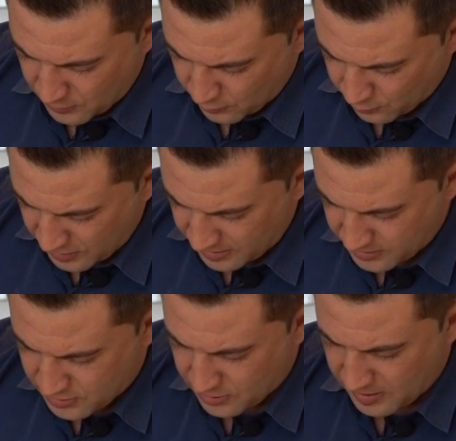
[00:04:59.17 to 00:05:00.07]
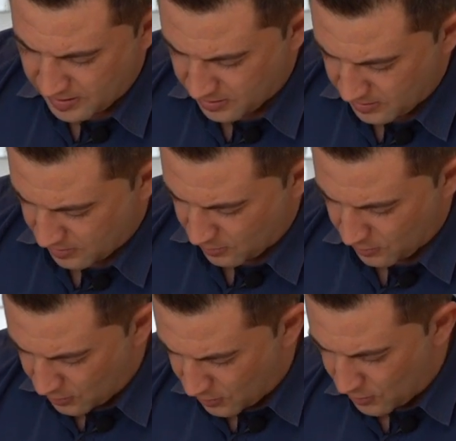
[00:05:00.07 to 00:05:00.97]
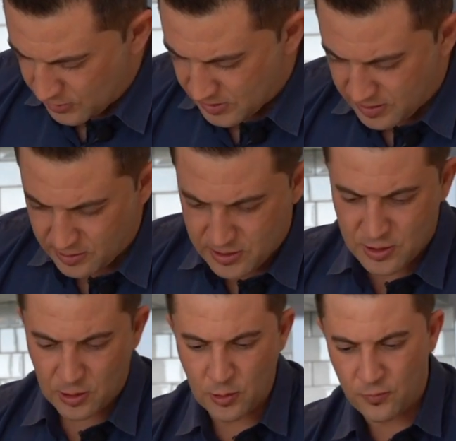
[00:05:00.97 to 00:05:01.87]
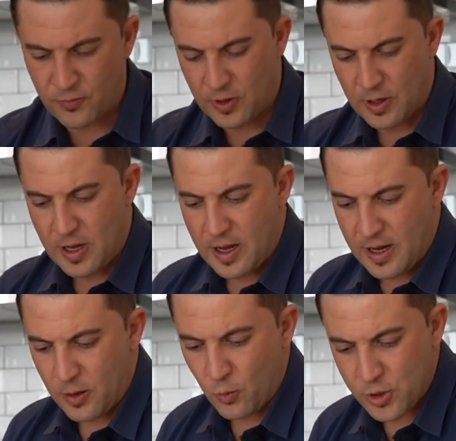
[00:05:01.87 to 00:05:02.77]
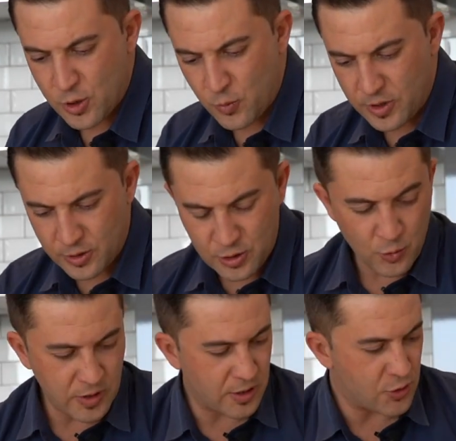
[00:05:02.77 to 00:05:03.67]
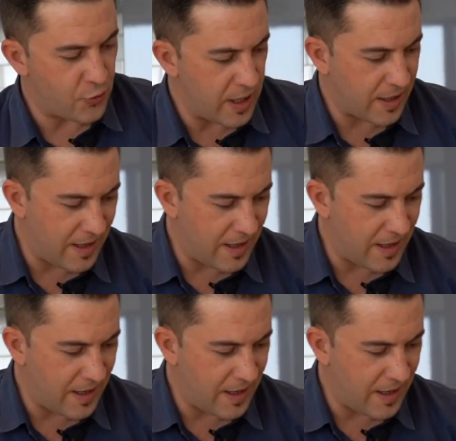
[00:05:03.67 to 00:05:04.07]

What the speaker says: ready to get onto the stove. And what you want to do with this red